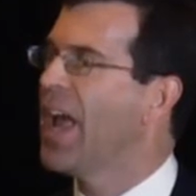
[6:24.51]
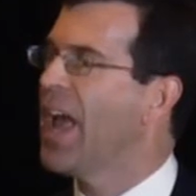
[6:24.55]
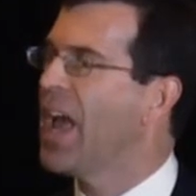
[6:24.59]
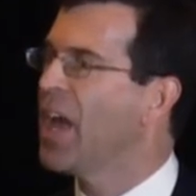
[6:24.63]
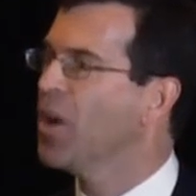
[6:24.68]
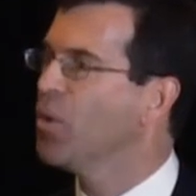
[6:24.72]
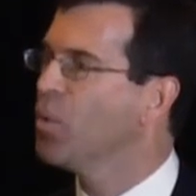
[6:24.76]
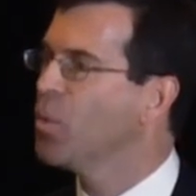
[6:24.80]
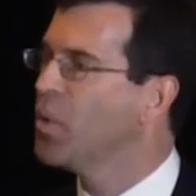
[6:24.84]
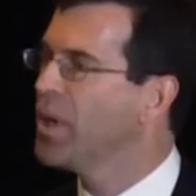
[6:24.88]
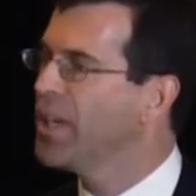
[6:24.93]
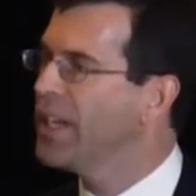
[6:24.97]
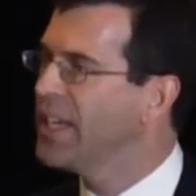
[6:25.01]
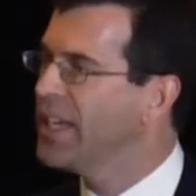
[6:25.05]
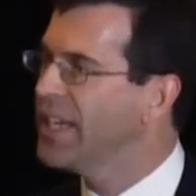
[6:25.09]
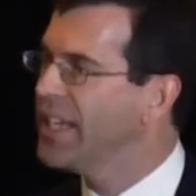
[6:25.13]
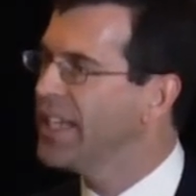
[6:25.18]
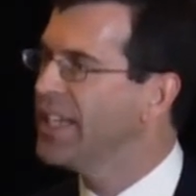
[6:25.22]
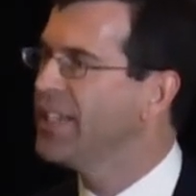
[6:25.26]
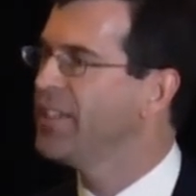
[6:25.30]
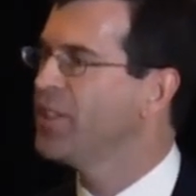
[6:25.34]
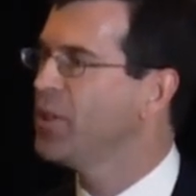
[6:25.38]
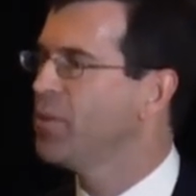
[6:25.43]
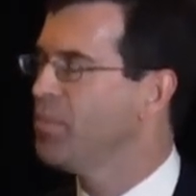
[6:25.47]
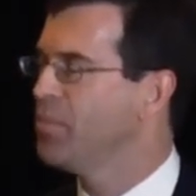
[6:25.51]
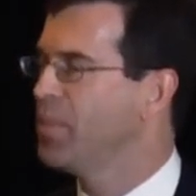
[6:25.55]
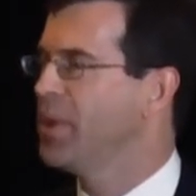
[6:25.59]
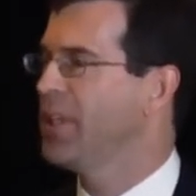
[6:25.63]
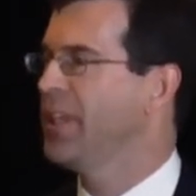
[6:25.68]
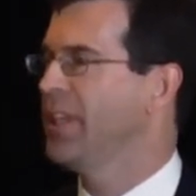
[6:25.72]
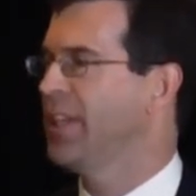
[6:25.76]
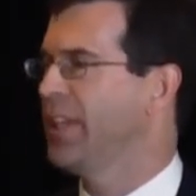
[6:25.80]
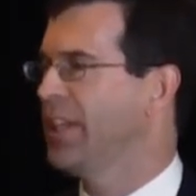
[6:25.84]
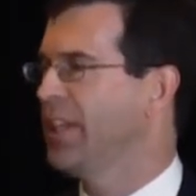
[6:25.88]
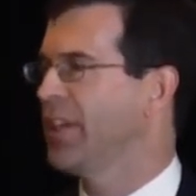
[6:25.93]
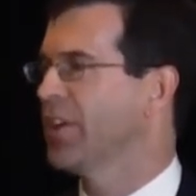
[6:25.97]
And we need to
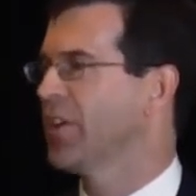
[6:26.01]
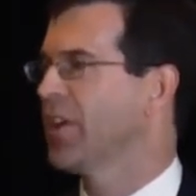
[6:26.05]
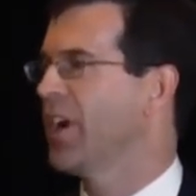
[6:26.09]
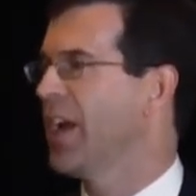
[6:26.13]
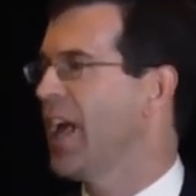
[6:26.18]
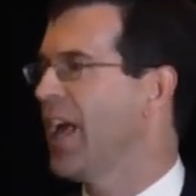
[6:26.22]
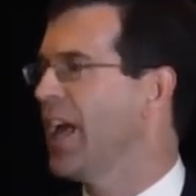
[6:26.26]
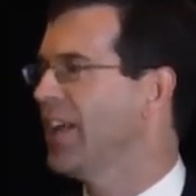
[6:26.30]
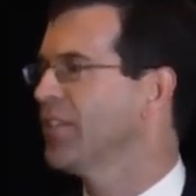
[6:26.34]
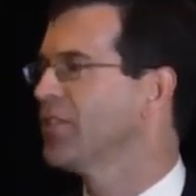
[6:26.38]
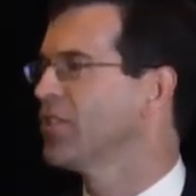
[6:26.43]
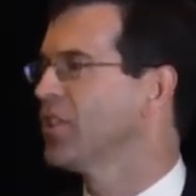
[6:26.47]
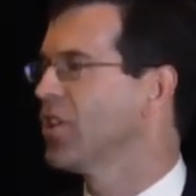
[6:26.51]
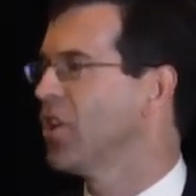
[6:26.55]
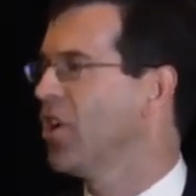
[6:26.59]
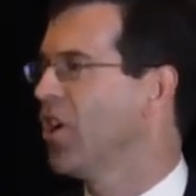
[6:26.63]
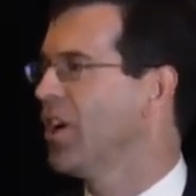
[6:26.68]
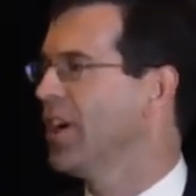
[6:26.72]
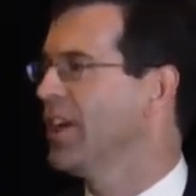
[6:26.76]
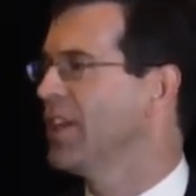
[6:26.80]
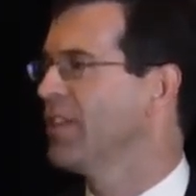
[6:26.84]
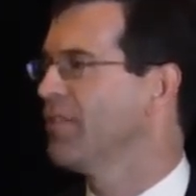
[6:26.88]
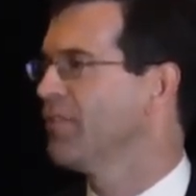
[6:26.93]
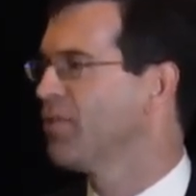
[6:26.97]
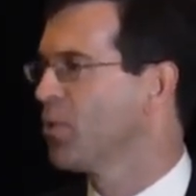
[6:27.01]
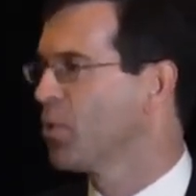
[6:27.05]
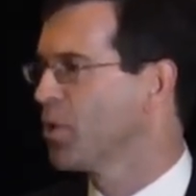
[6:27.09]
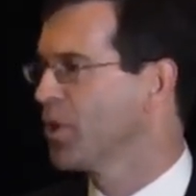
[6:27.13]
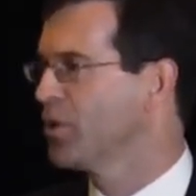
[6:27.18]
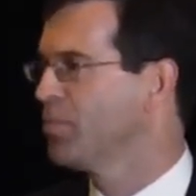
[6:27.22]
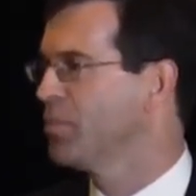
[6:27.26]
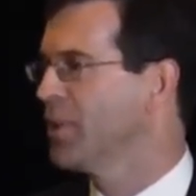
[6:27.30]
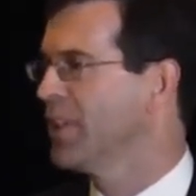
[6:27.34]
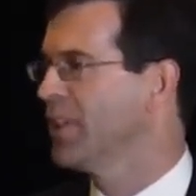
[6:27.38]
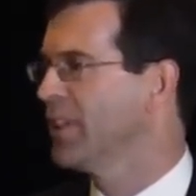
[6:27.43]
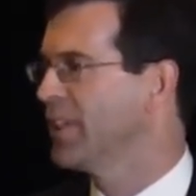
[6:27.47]
be here as law
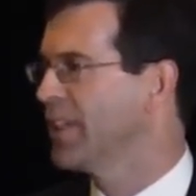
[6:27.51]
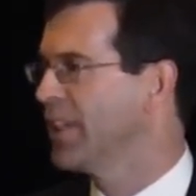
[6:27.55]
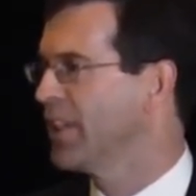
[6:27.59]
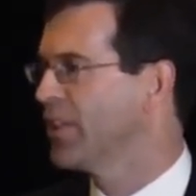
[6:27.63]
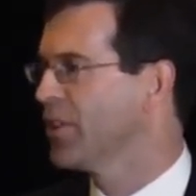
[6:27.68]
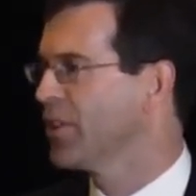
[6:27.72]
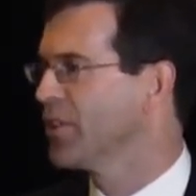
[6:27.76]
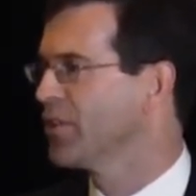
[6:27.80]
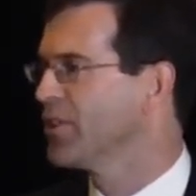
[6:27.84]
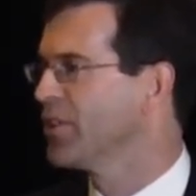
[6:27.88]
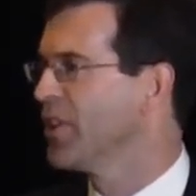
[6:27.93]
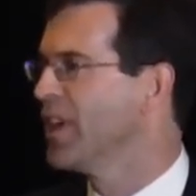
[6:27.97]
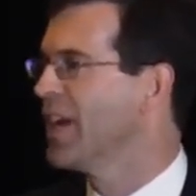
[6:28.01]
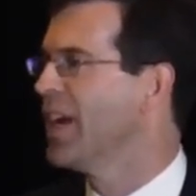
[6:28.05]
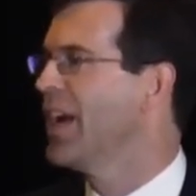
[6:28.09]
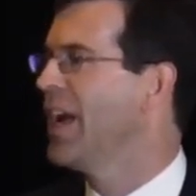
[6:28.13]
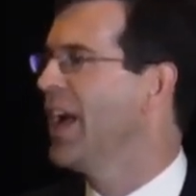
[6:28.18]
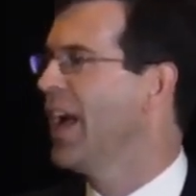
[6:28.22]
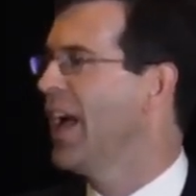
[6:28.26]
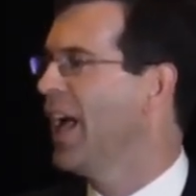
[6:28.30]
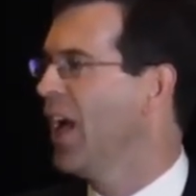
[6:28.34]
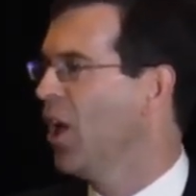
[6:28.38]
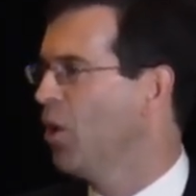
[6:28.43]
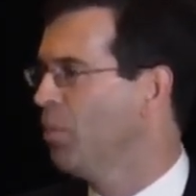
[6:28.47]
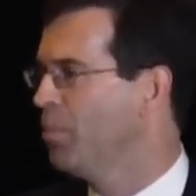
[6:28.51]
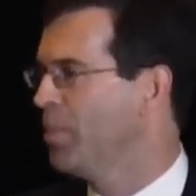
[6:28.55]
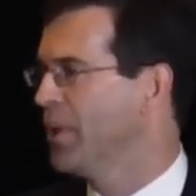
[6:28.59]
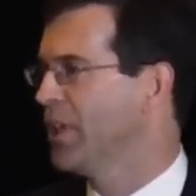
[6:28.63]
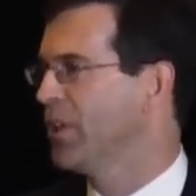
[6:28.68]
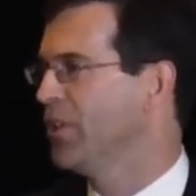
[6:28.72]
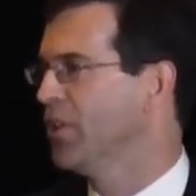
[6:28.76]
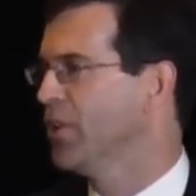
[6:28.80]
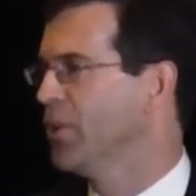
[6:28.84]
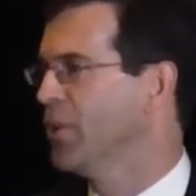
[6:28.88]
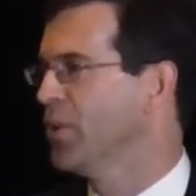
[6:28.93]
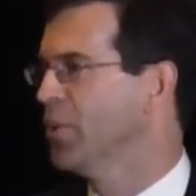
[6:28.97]
enforcement leaders
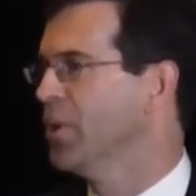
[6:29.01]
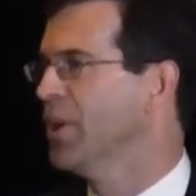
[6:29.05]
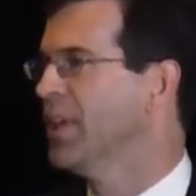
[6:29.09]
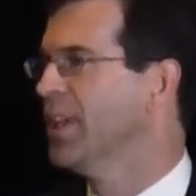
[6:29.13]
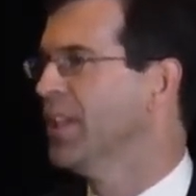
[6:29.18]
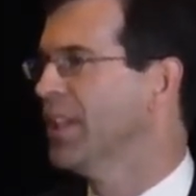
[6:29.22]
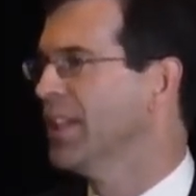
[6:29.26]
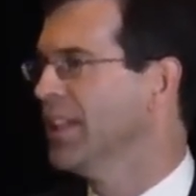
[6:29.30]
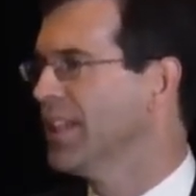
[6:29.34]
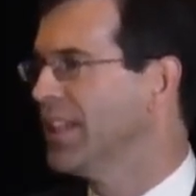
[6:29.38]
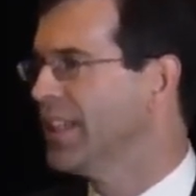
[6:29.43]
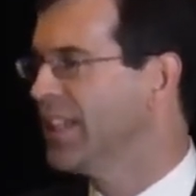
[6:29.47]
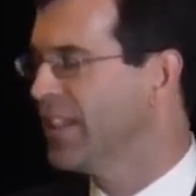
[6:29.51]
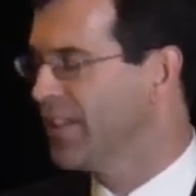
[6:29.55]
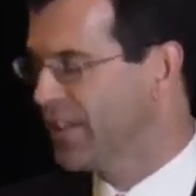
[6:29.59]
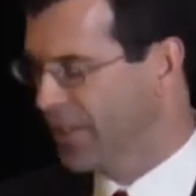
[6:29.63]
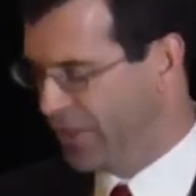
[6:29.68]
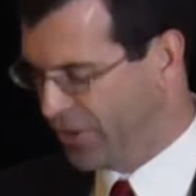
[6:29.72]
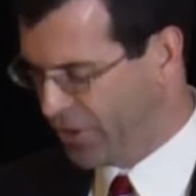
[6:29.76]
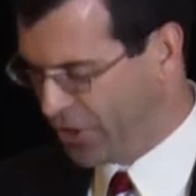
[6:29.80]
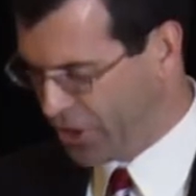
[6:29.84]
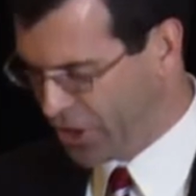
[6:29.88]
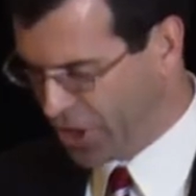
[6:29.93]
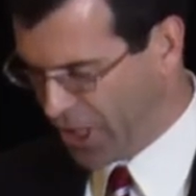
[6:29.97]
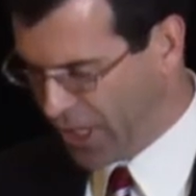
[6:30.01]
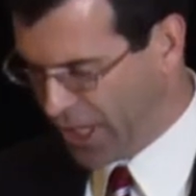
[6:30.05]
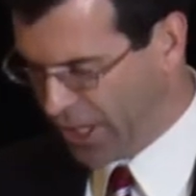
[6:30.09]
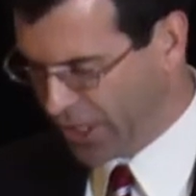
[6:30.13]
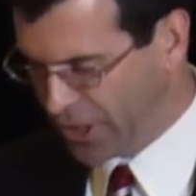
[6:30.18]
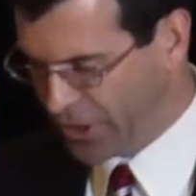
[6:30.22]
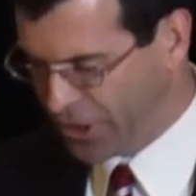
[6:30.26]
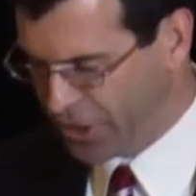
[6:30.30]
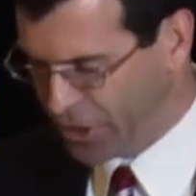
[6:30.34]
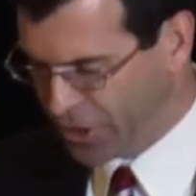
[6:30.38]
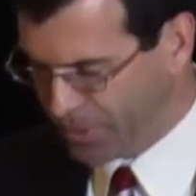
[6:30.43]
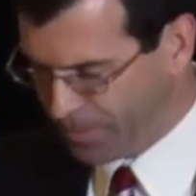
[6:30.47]
helping you lead this
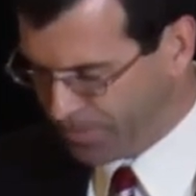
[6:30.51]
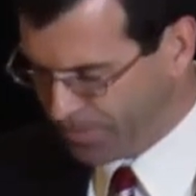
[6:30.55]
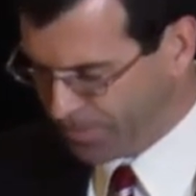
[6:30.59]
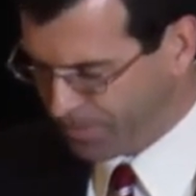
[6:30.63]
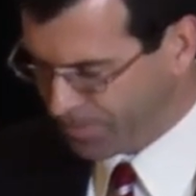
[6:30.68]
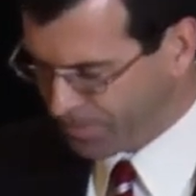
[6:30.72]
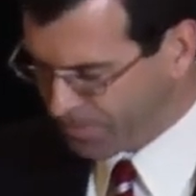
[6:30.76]
charge.